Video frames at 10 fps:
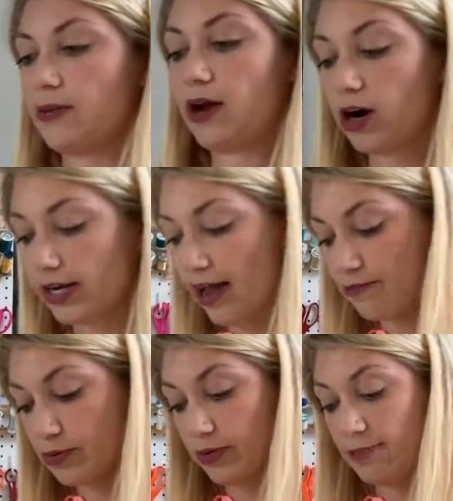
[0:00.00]
that we already
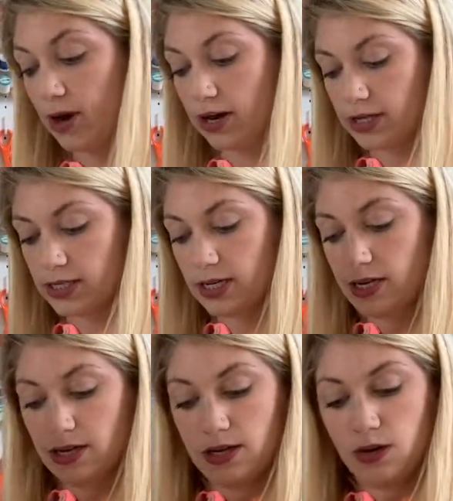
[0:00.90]
have pre-marked
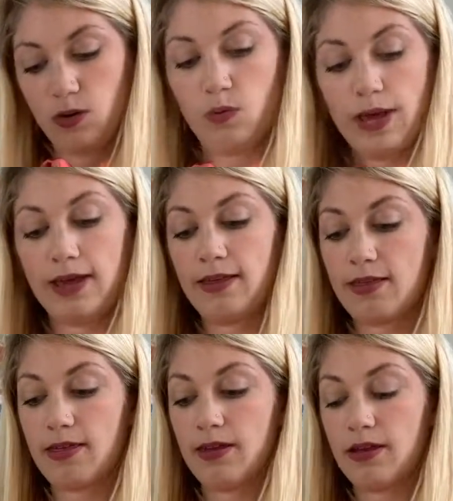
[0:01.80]
with
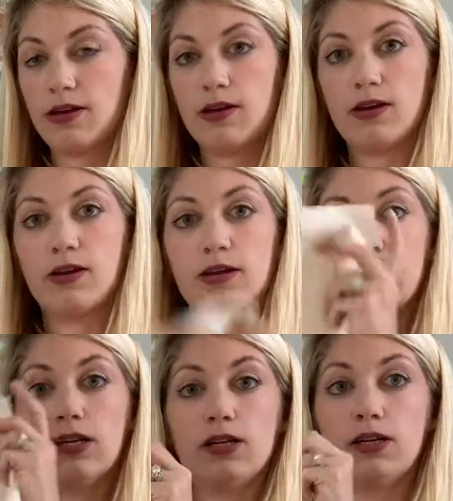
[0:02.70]

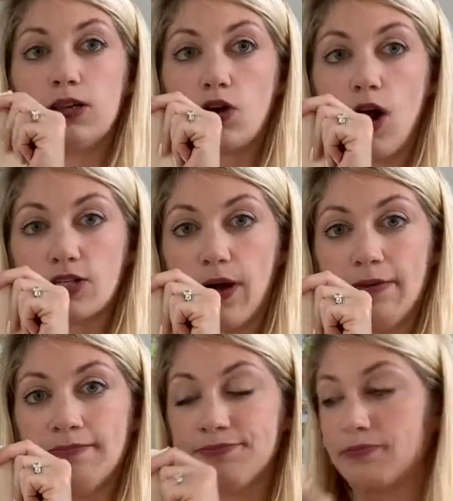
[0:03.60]
the cross
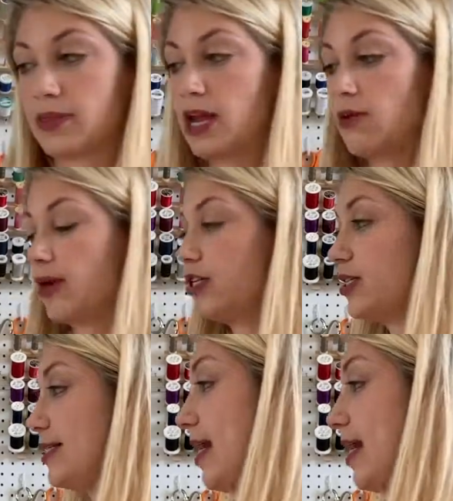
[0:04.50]
grain. We're going to do the